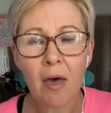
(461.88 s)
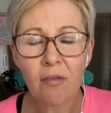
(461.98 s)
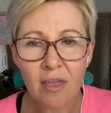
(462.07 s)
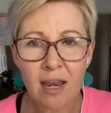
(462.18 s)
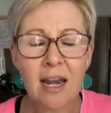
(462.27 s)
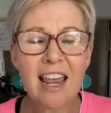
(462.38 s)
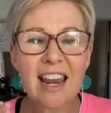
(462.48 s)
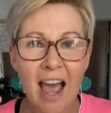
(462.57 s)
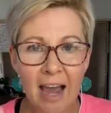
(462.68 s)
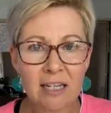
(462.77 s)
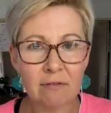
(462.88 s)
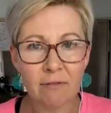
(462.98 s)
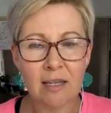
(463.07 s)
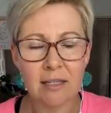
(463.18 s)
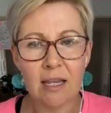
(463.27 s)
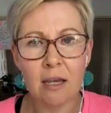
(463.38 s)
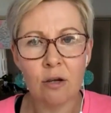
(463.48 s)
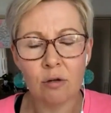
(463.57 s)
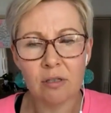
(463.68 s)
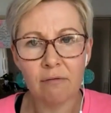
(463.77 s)
then it activates the
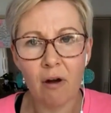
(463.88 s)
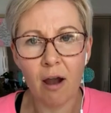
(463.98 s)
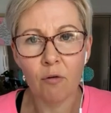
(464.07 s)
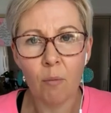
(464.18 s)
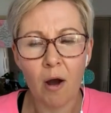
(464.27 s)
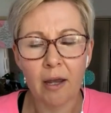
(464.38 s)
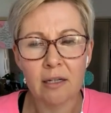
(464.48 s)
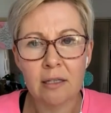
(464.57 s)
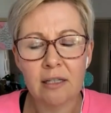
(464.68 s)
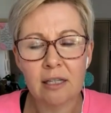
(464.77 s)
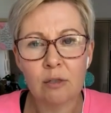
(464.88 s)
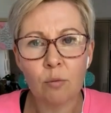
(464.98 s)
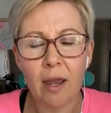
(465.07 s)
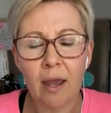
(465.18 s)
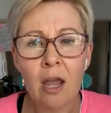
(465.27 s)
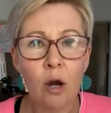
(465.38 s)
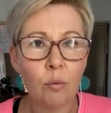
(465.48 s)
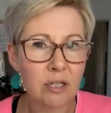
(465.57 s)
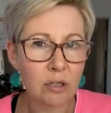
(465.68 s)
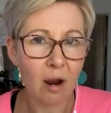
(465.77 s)
ego survival mind. And this is where
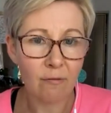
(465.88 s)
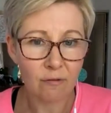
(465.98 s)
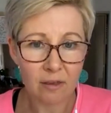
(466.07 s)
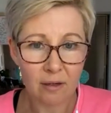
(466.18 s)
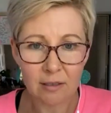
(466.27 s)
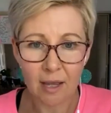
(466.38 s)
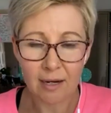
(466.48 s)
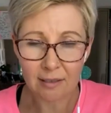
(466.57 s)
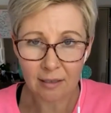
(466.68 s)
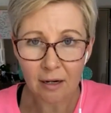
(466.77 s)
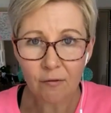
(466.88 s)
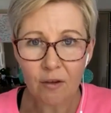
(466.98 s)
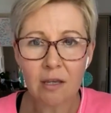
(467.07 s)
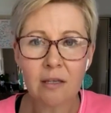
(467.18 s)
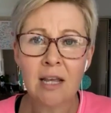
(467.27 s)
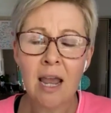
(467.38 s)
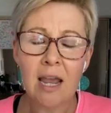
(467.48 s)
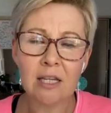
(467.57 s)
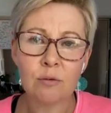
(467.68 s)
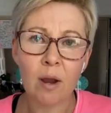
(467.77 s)
we strive for things like significance.
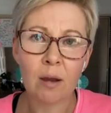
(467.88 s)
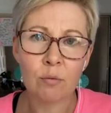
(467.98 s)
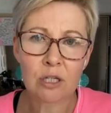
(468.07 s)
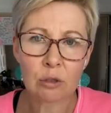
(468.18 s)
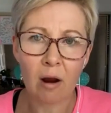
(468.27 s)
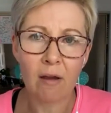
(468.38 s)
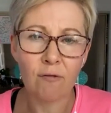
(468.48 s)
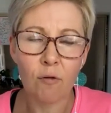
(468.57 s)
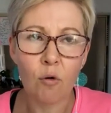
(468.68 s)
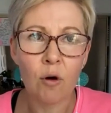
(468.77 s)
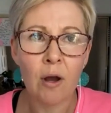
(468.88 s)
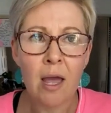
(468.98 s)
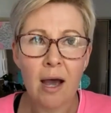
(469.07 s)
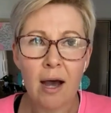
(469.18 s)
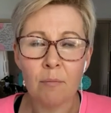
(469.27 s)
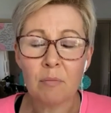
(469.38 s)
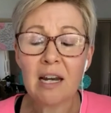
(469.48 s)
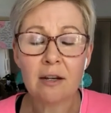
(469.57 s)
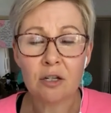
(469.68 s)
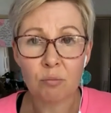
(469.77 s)
It's where we strive for
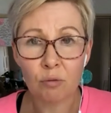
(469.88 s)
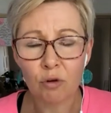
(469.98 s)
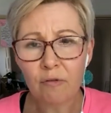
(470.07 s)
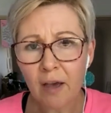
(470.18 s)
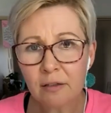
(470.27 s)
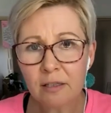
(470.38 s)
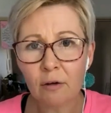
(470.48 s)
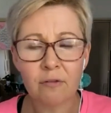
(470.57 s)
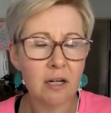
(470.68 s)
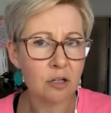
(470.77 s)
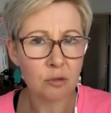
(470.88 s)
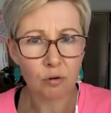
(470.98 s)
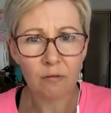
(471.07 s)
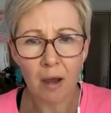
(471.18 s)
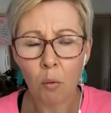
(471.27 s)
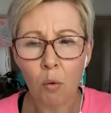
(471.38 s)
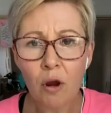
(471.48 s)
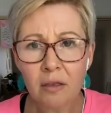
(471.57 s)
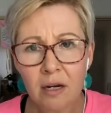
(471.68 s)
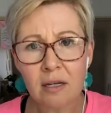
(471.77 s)
needing to prove ourselves, needing to prove our
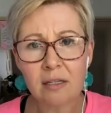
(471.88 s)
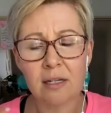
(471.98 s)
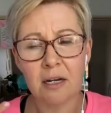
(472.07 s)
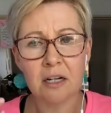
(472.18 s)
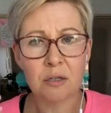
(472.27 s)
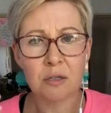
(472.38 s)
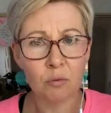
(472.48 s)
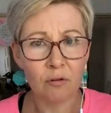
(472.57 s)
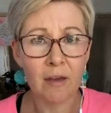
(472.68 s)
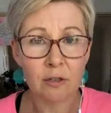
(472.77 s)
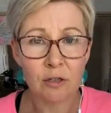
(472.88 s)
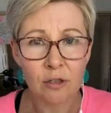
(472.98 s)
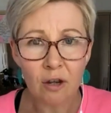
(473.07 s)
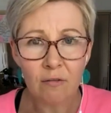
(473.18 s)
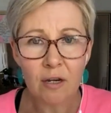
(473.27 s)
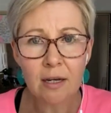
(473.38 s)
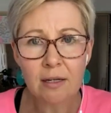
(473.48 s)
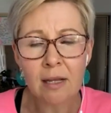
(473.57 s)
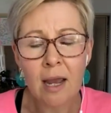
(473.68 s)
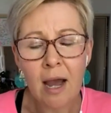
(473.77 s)
worthiness, needing to prove our deservingness,